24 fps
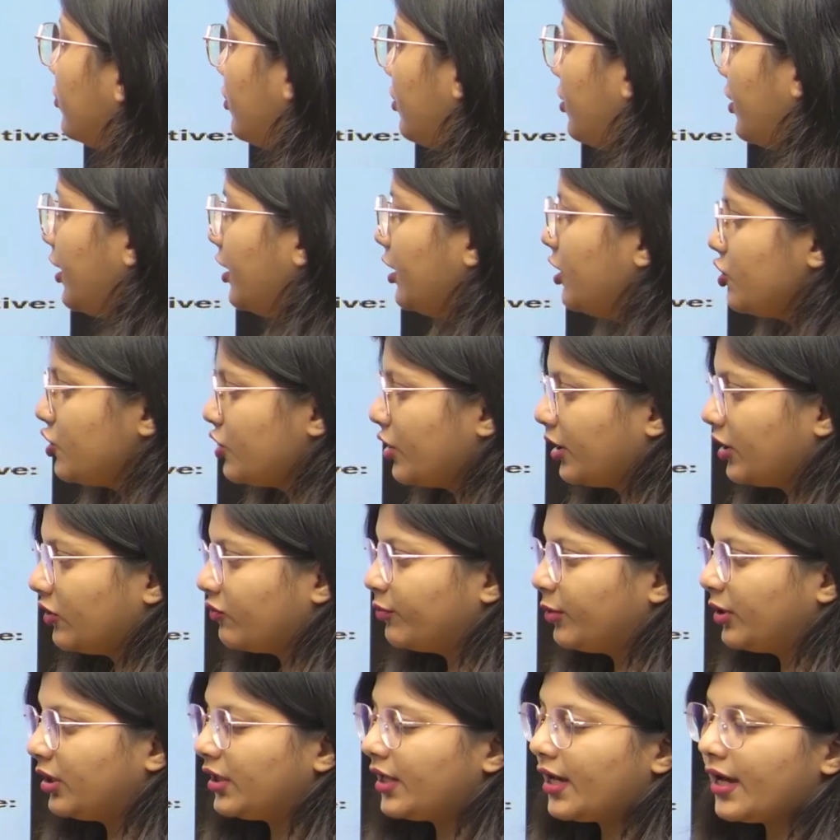initiative
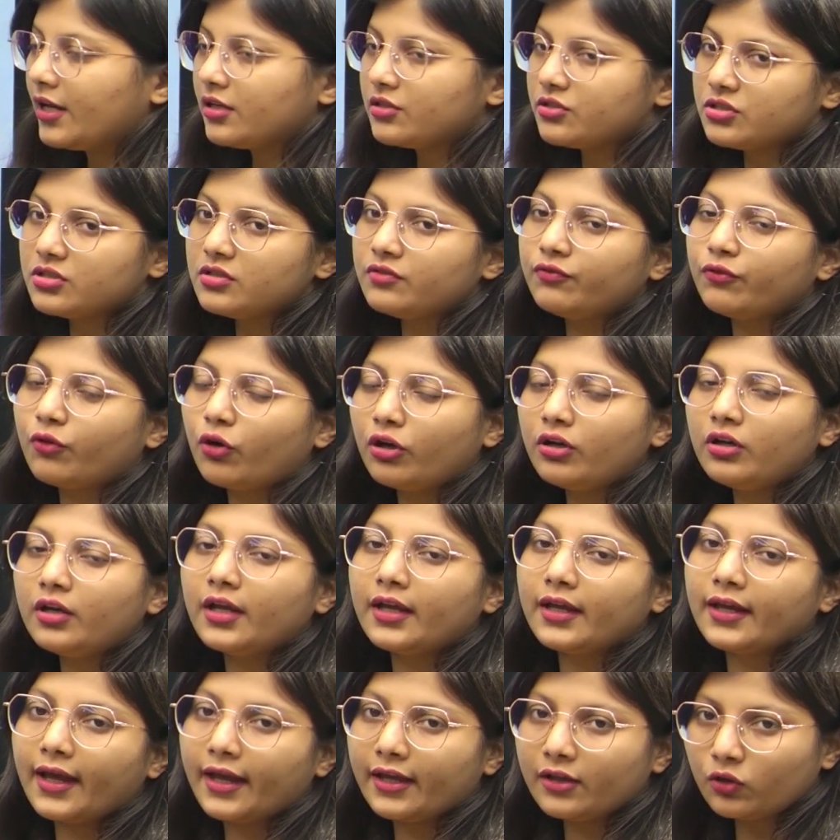bhi niya hai ji for
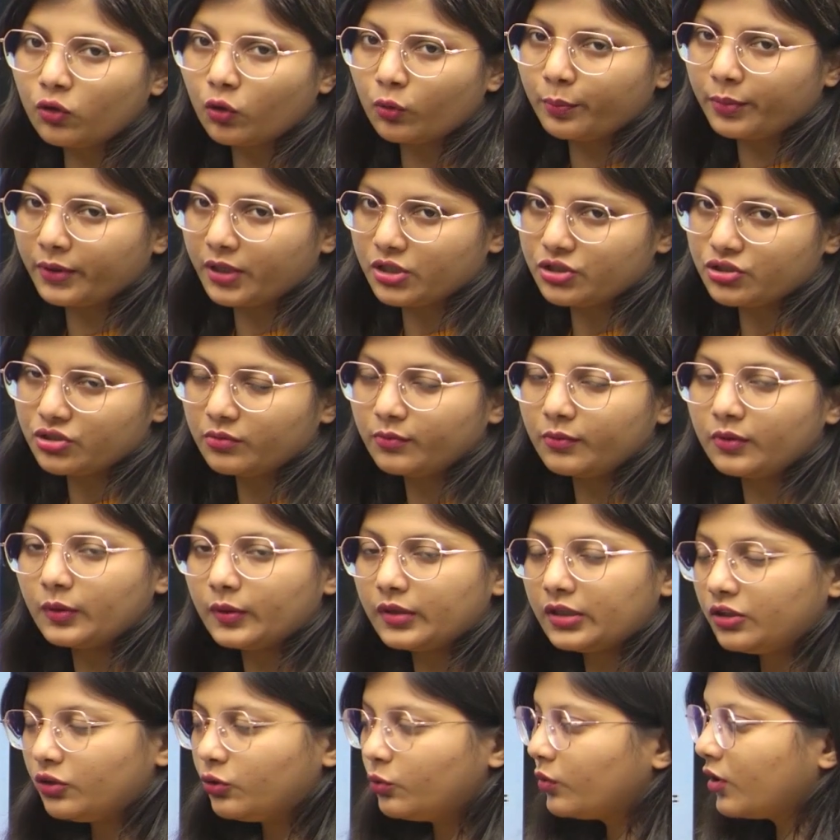AI cooperation between
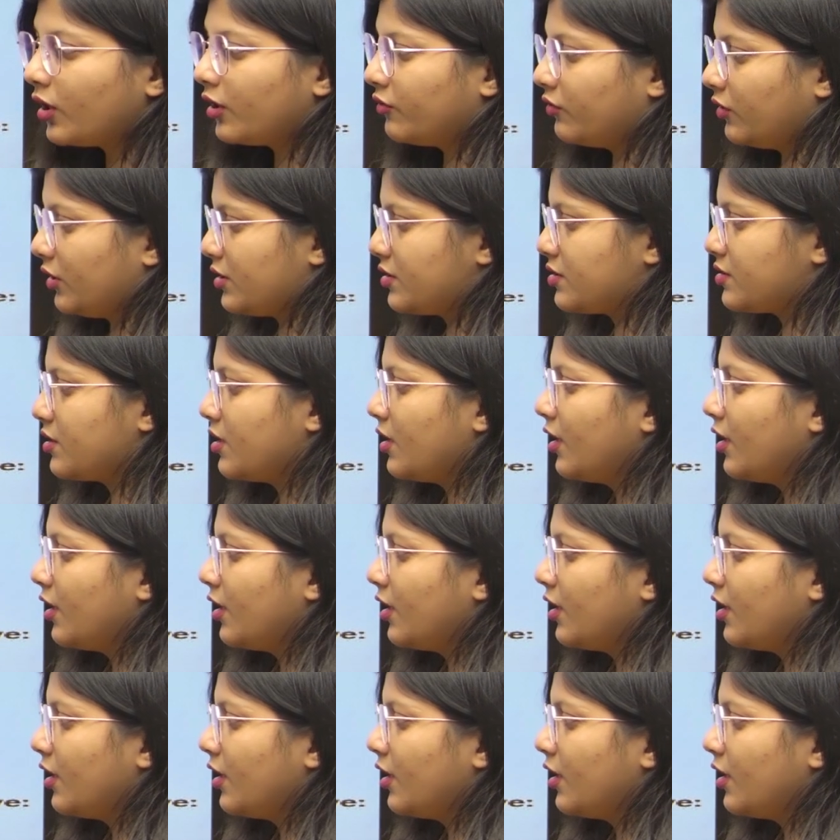countries.